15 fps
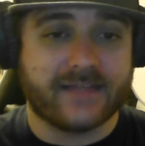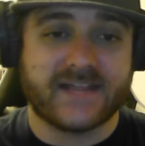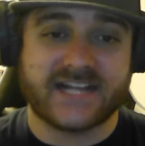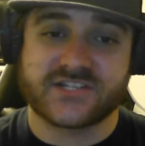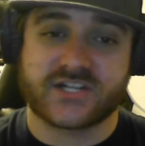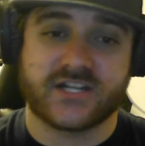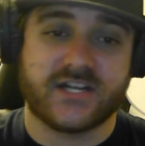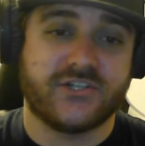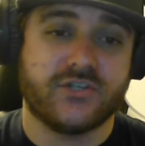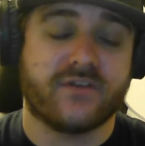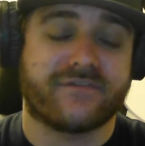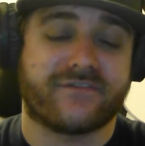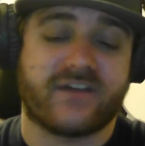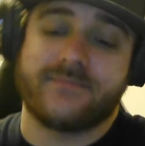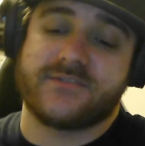that's going to do it
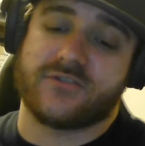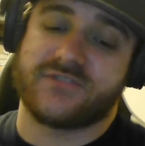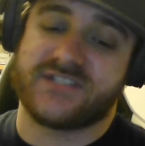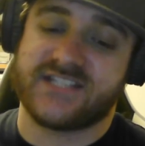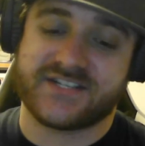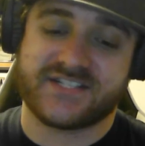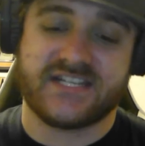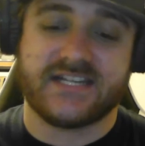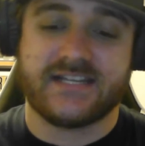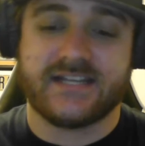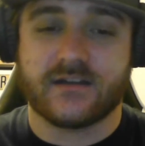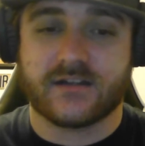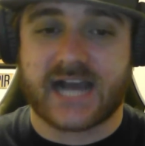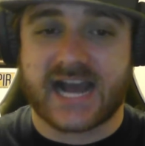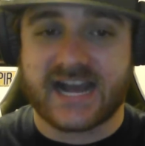for episode 16
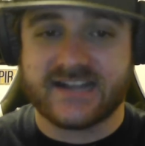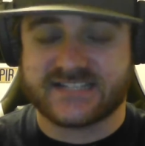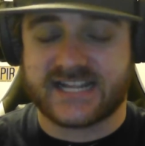here, guys.